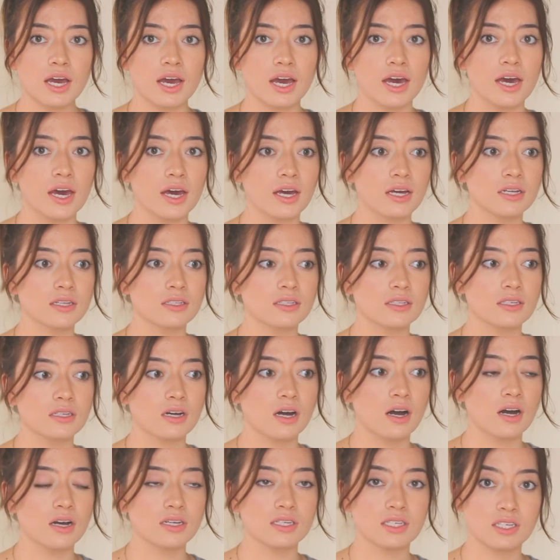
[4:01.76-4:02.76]
and
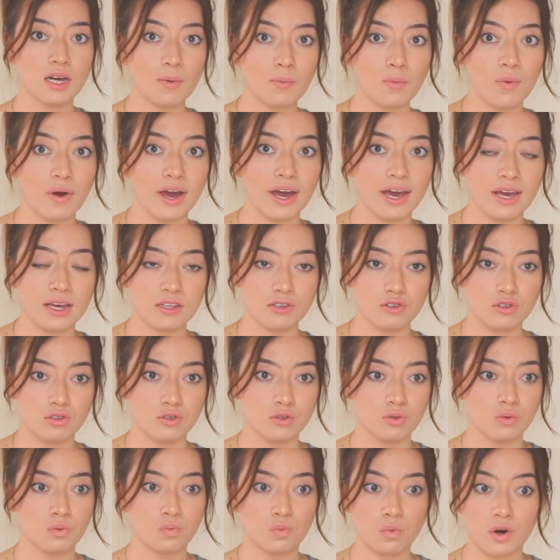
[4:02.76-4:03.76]
subway
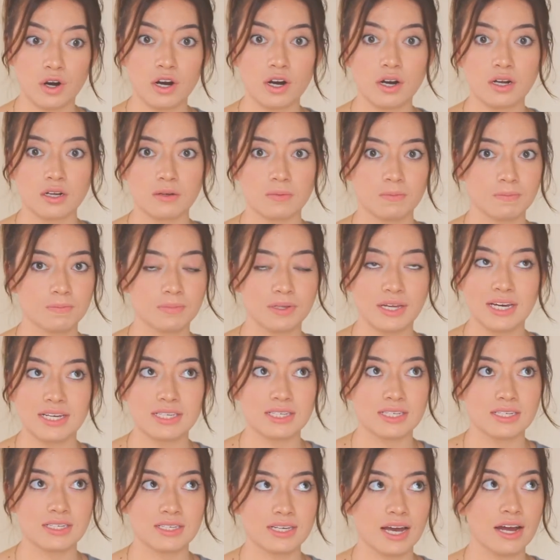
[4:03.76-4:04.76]
to work,
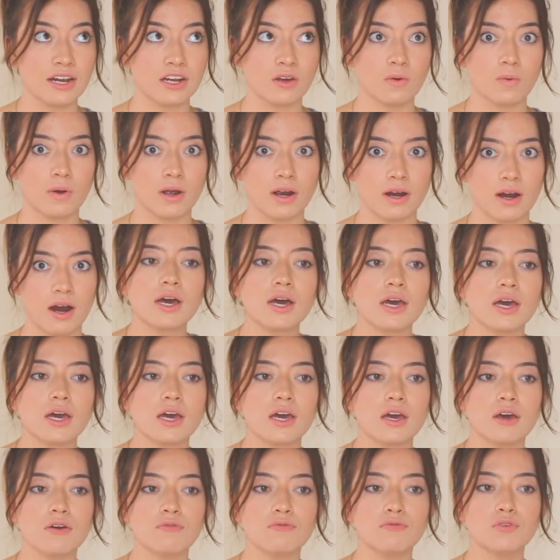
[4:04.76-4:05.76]
places anywhere.
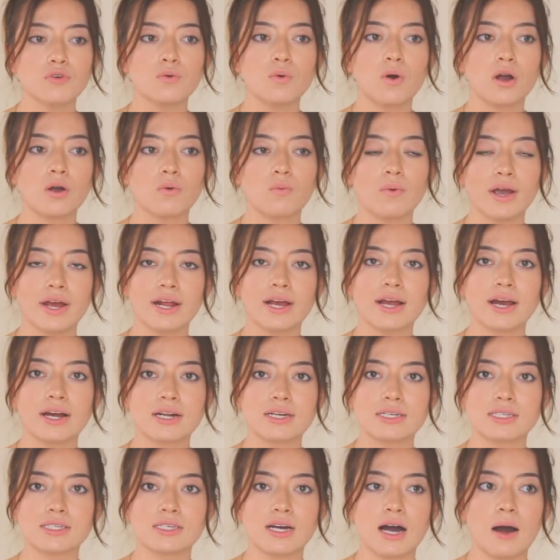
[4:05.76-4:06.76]
If you are waiting at
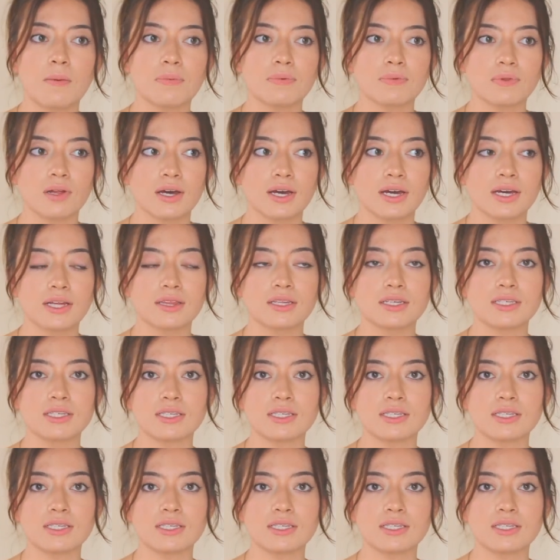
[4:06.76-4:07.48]
a stoplight, the